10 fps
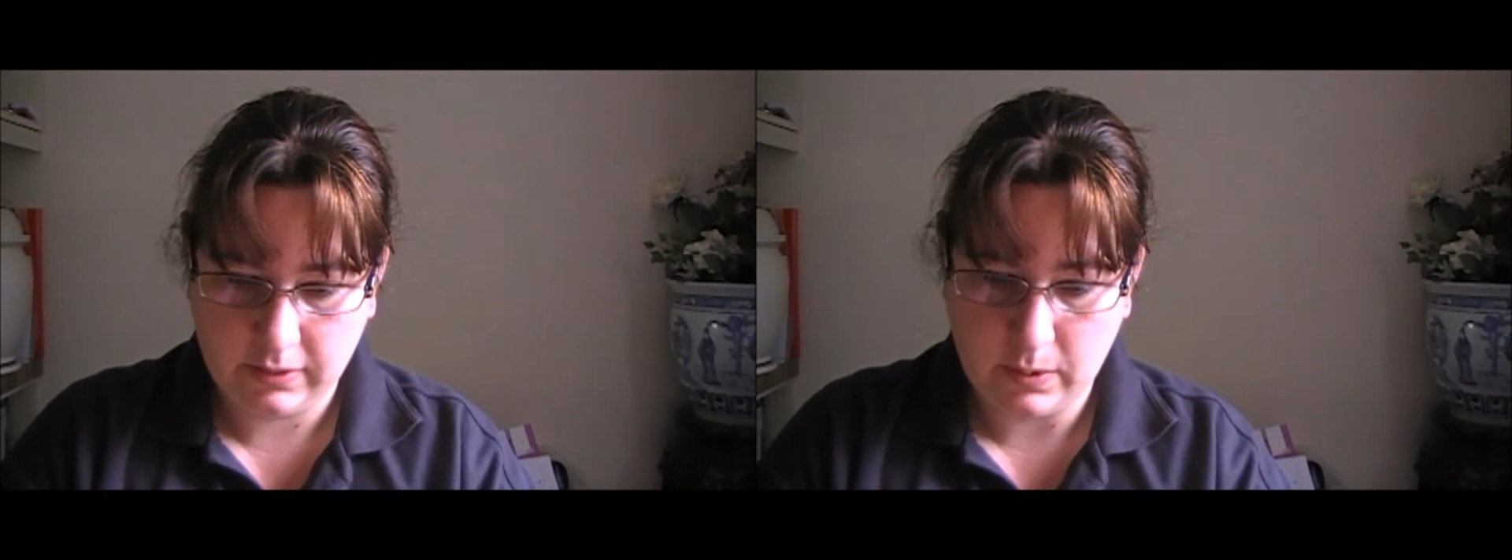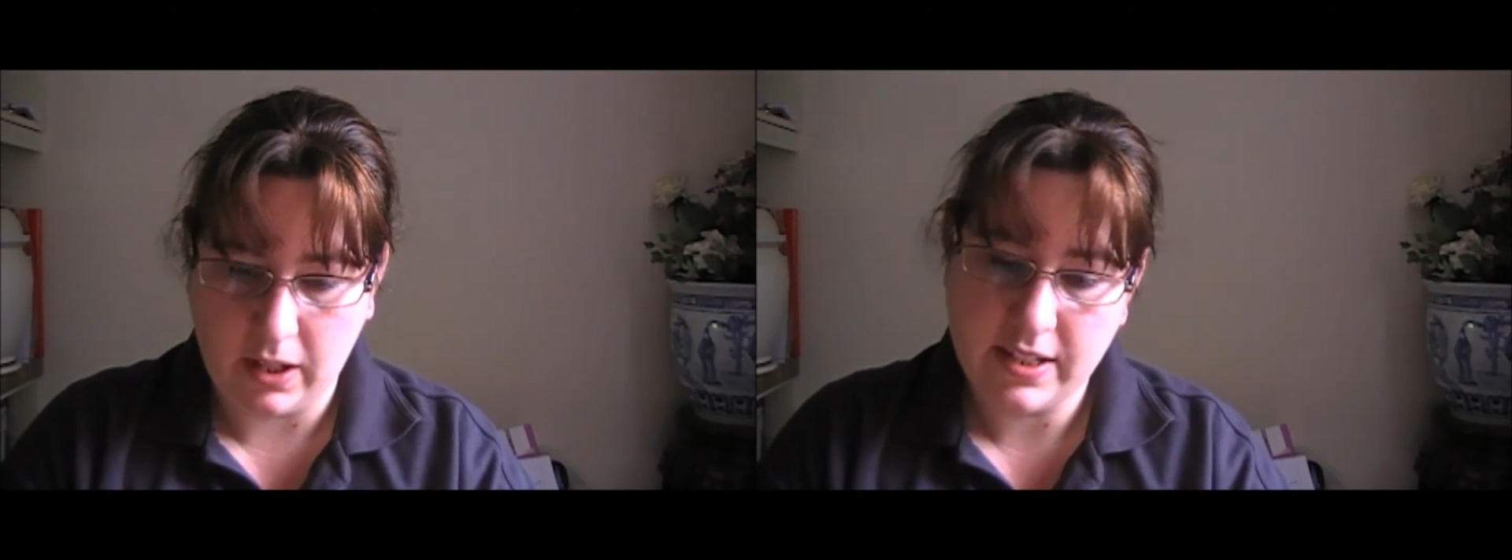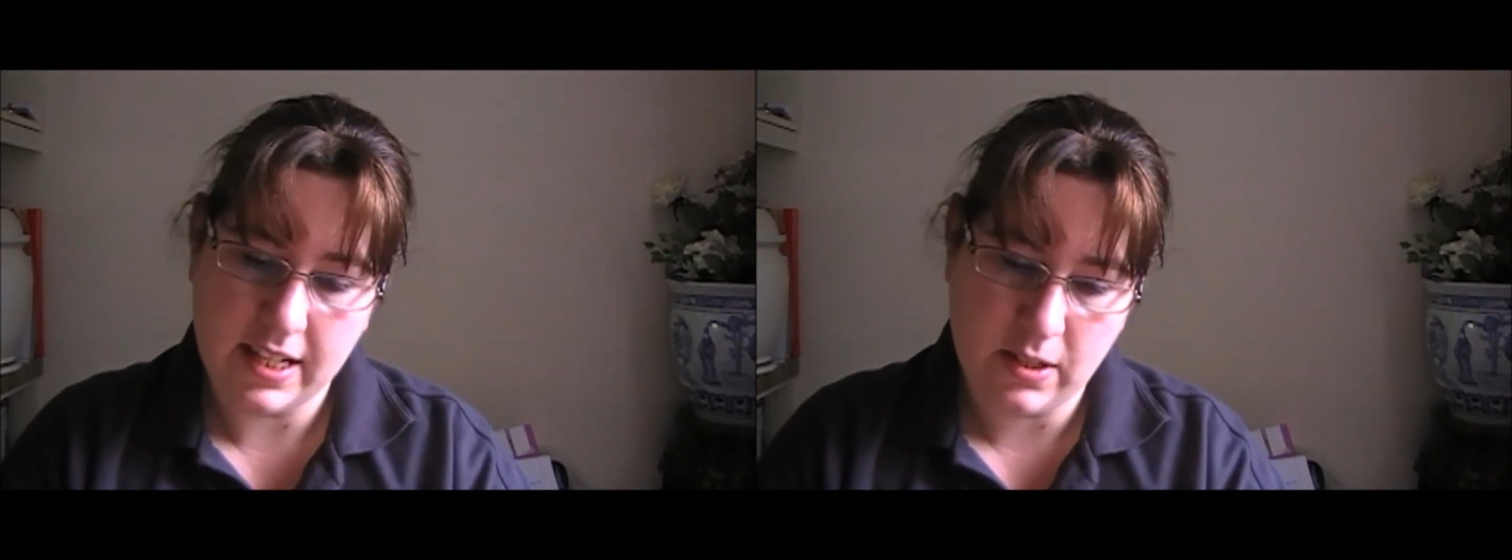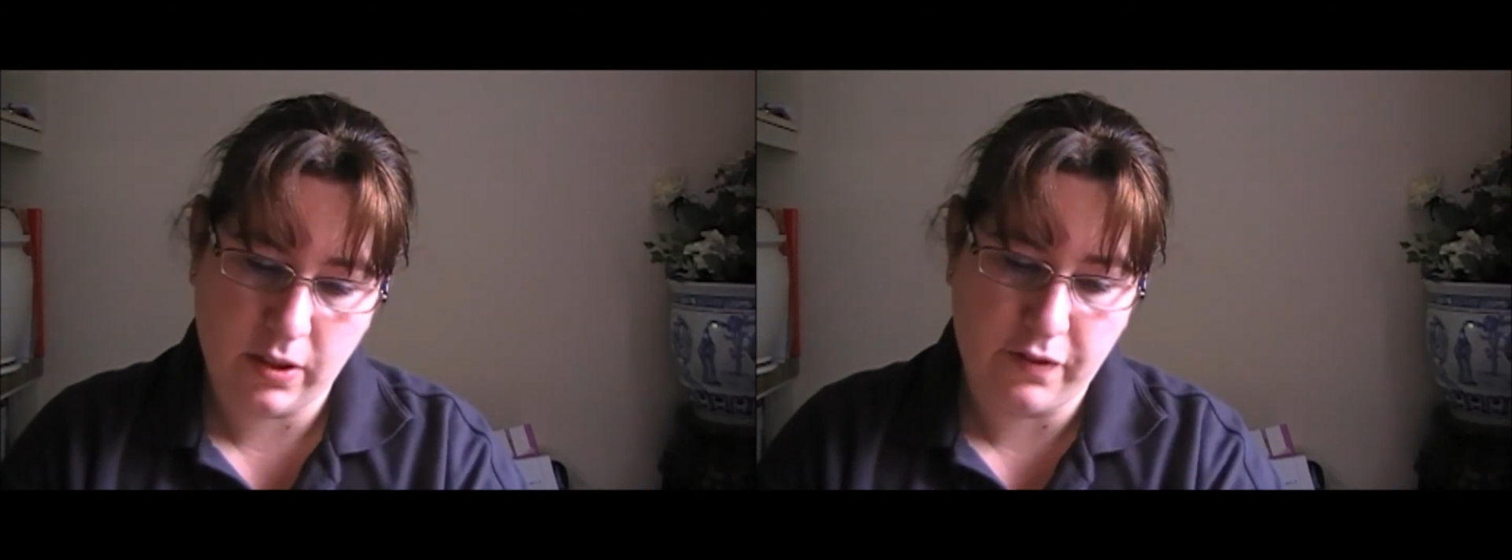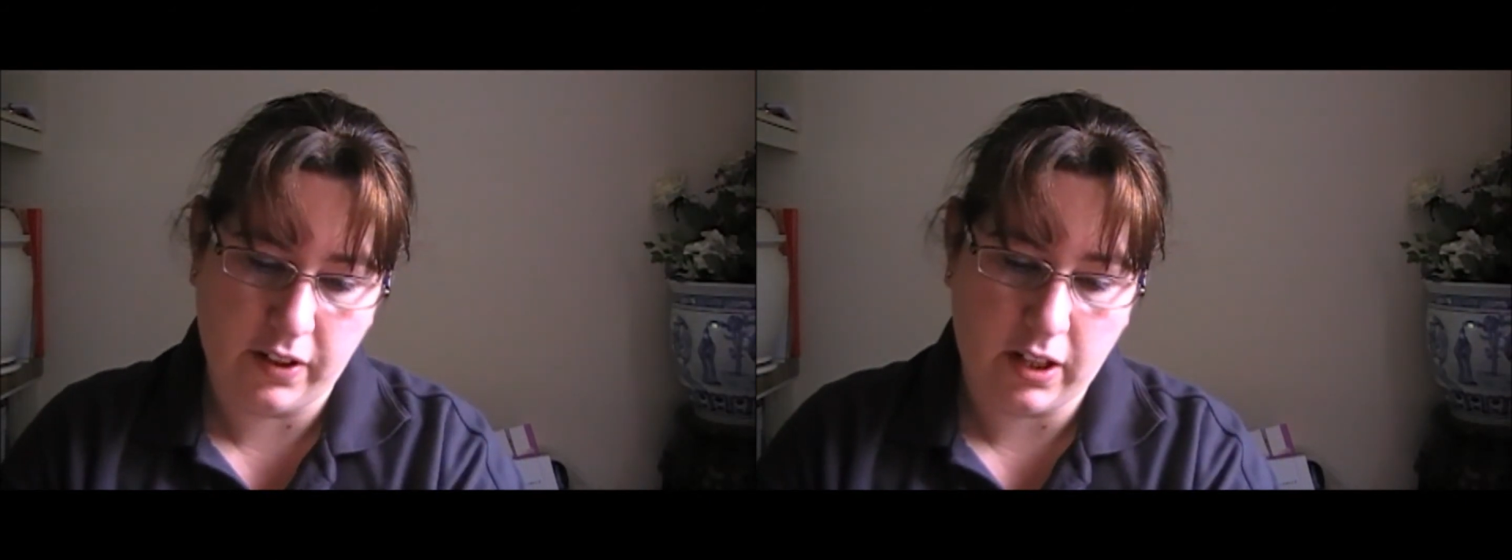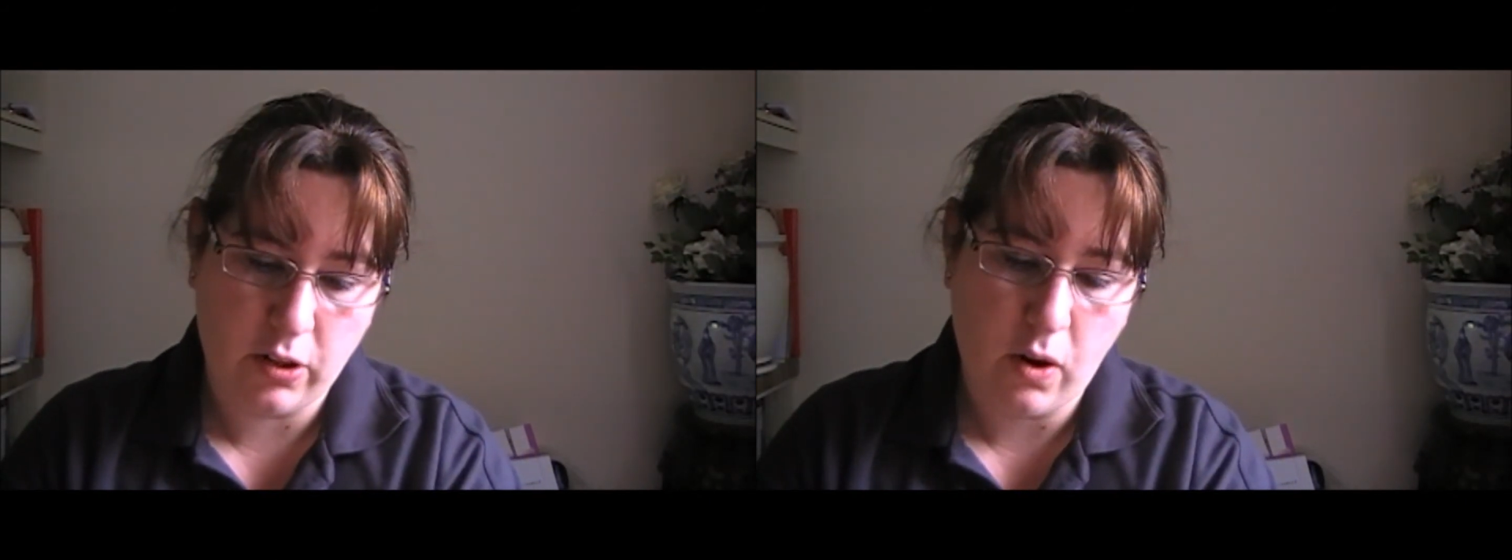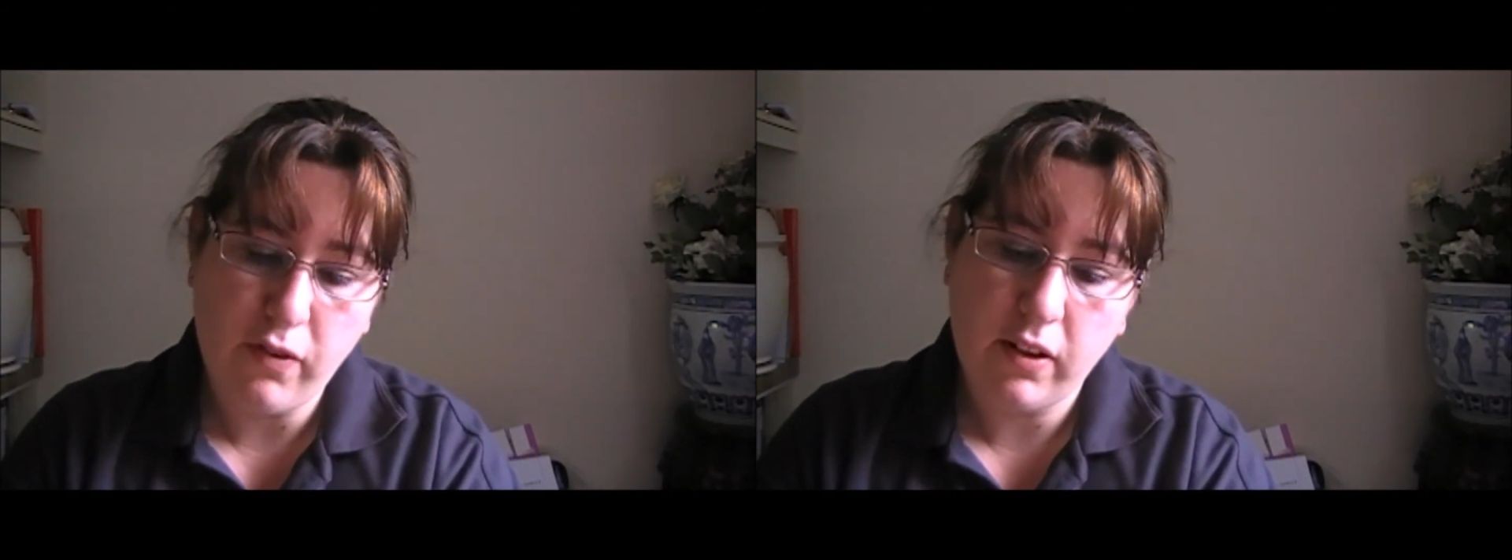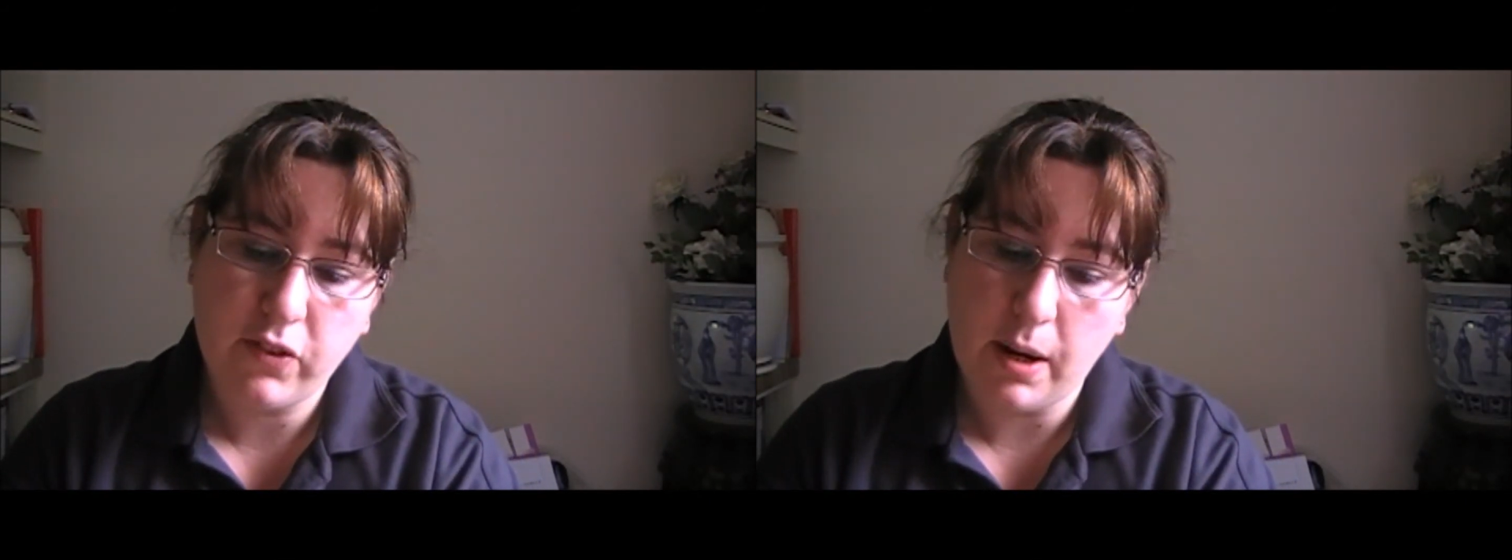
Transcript: well, it says on the front, a novel of